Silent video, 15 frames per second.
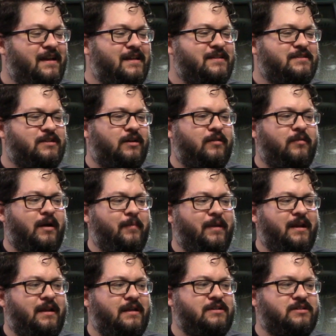So I
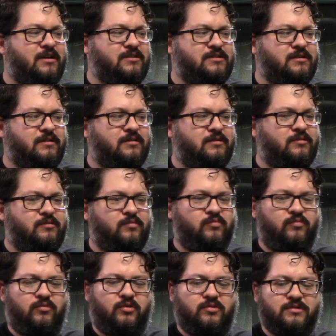mean, he's also
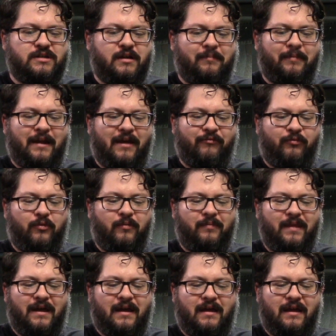using a platform
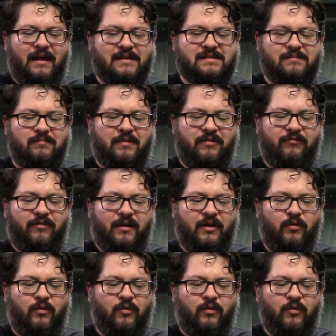that hasn't been very